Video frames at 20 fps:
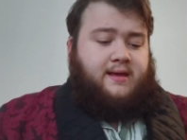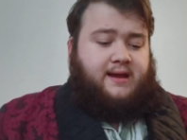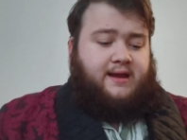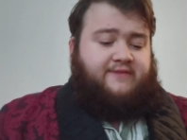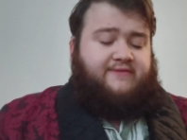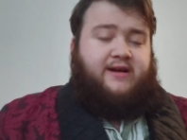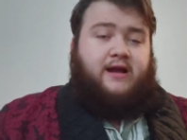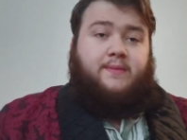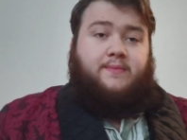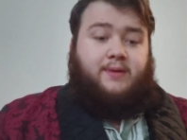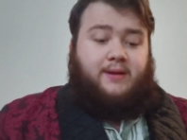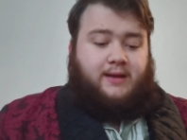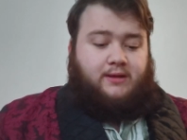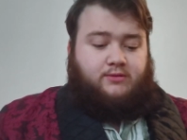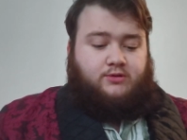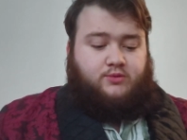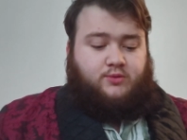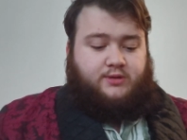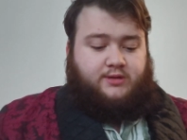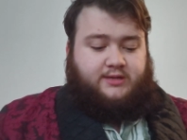and if I pull
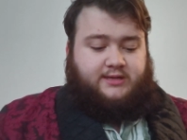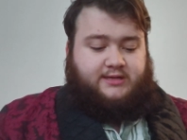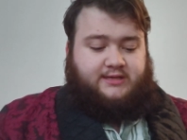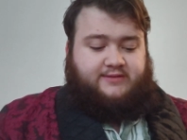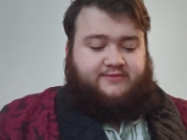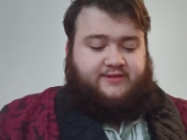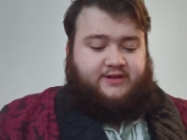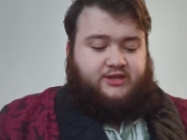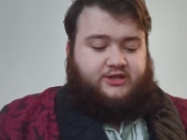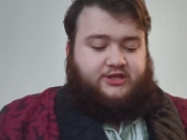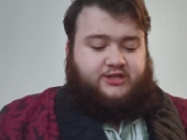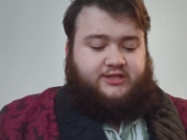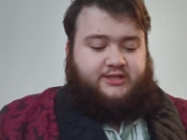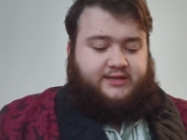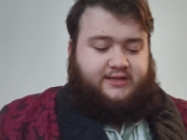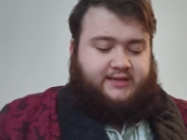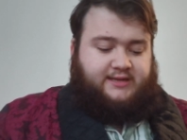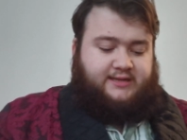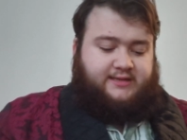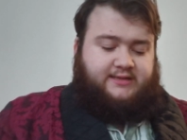out one of these Villager
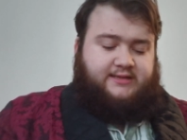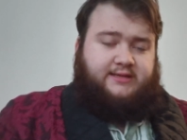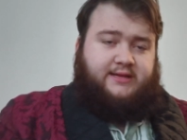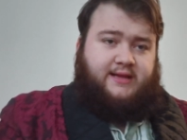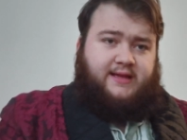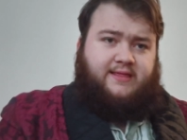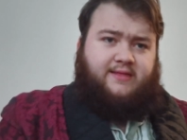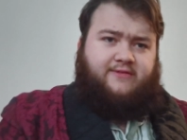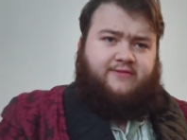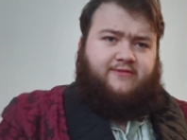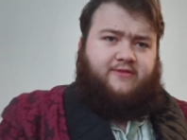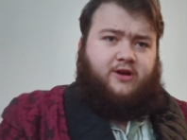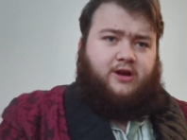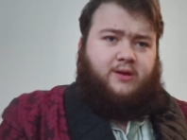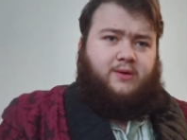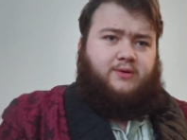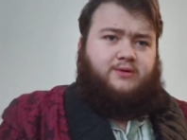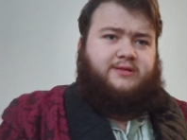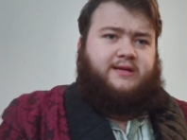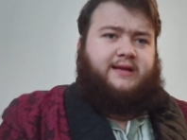cigars in the
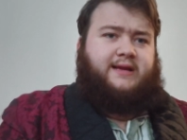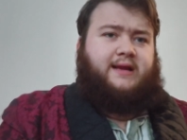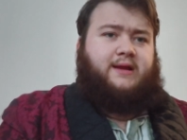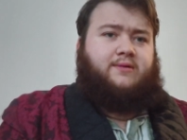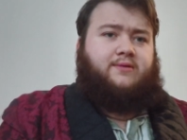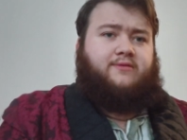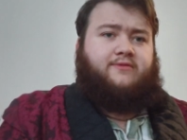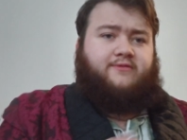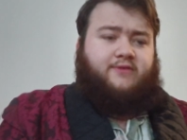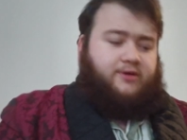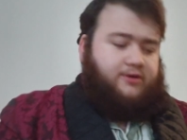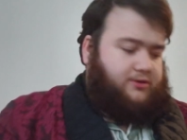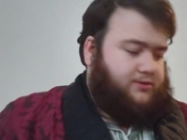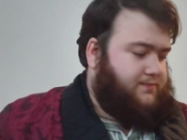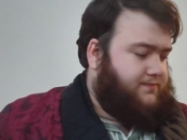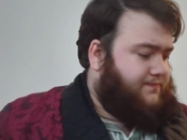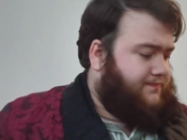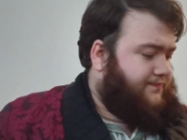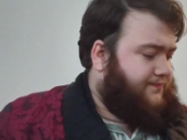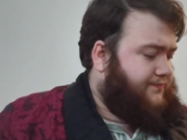foil, take out the foil,
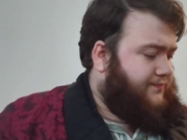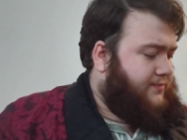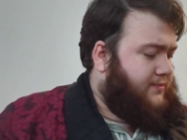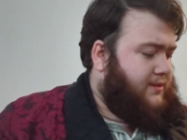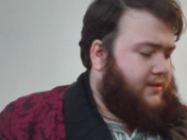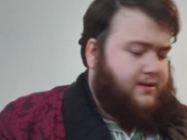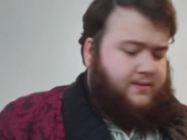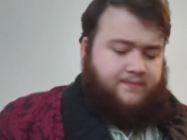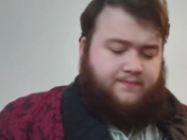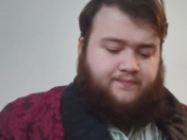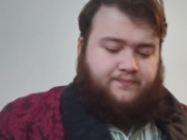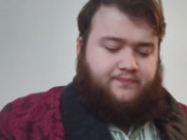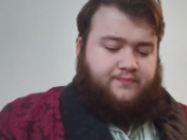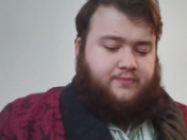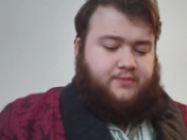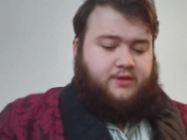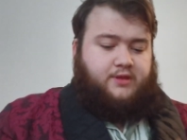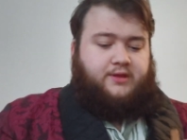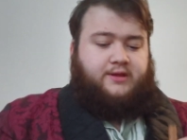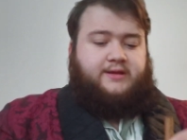
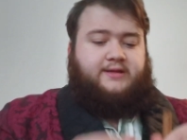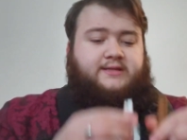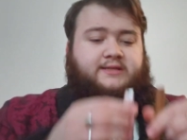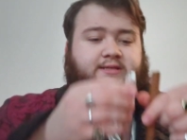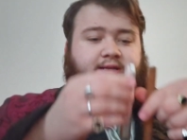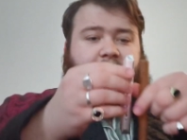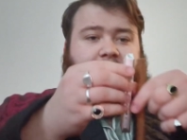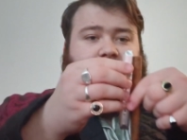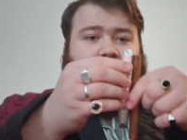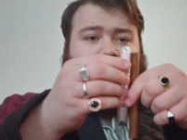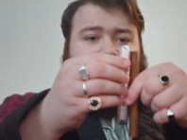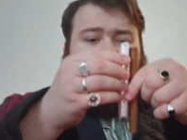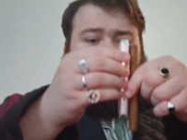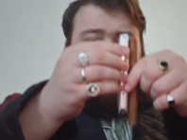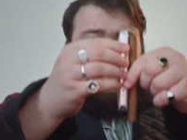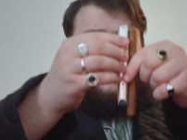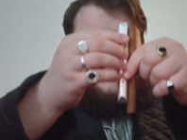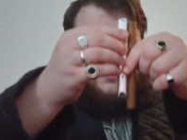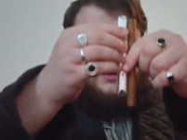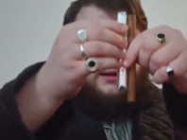you can see
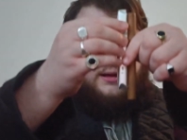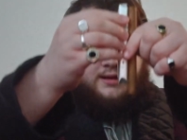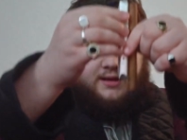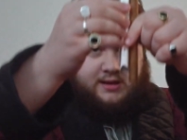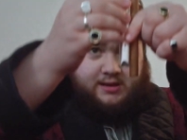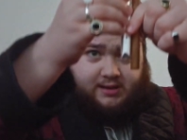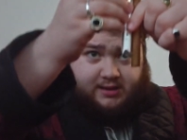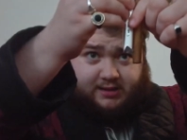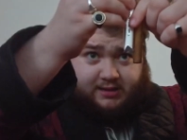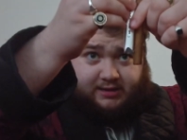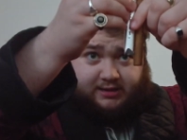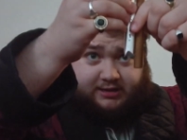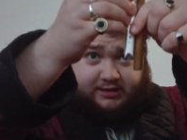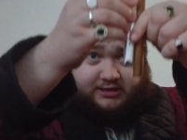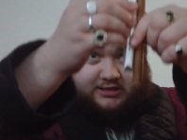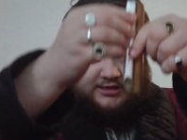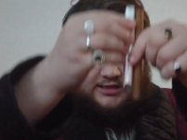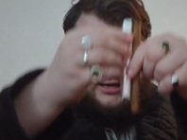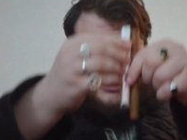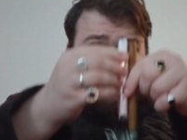
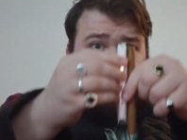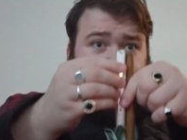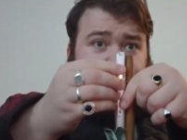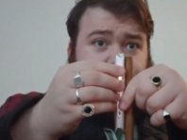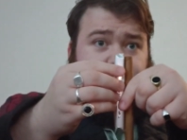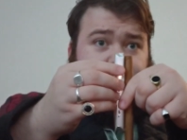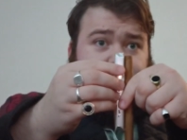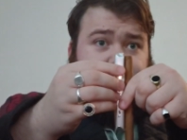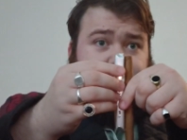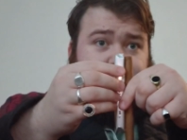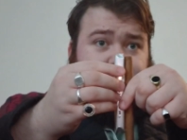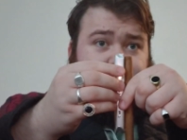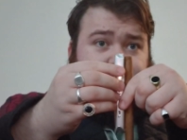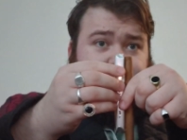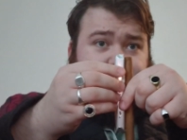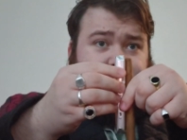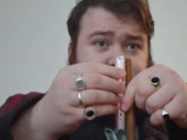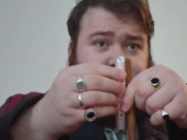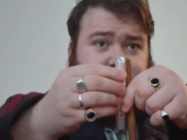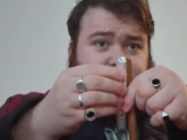considerably. So
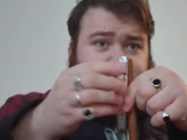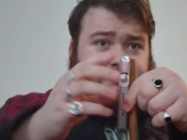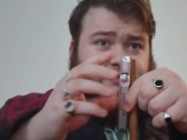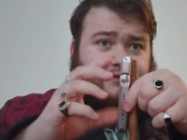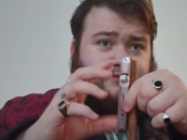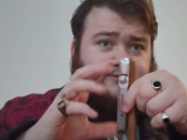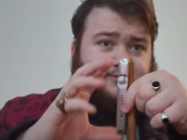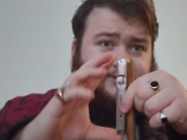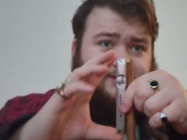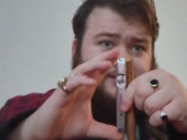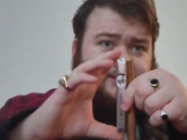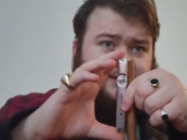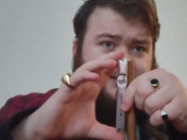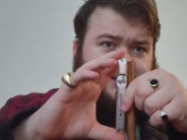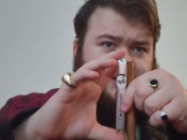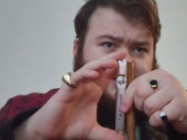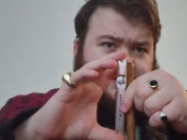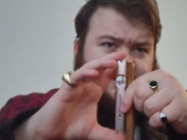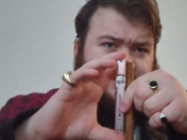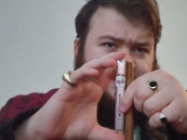these are
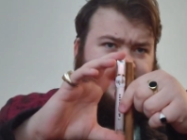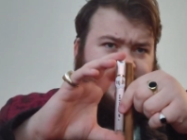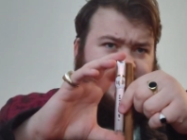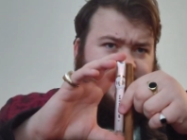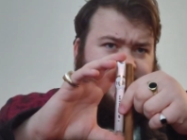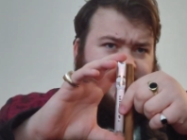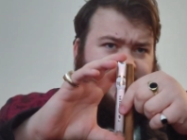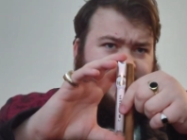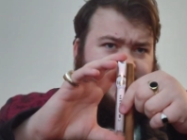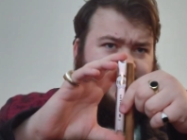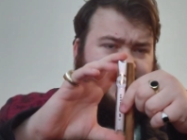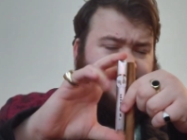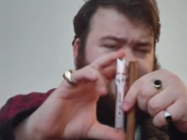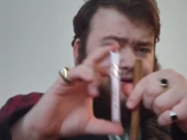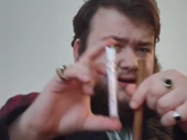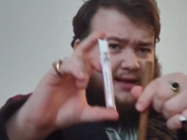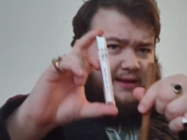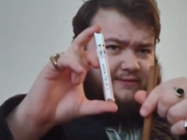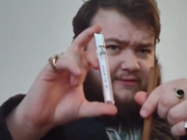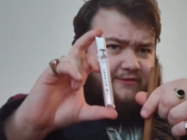I
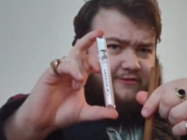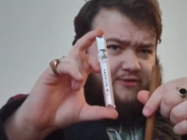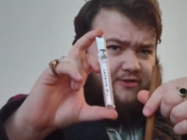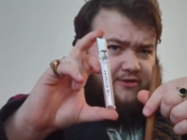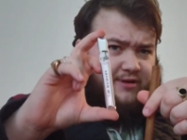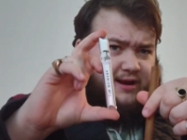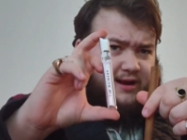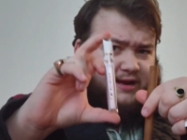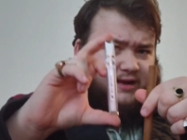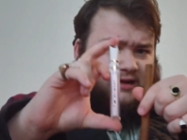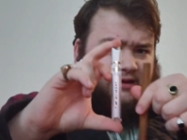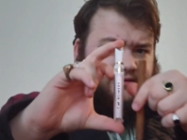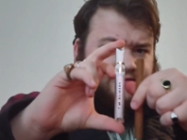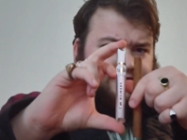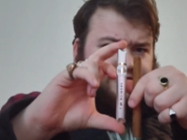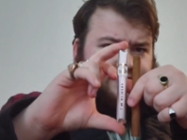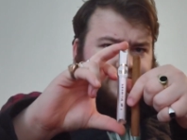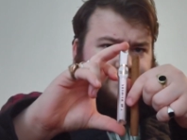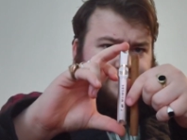believe a 4.5,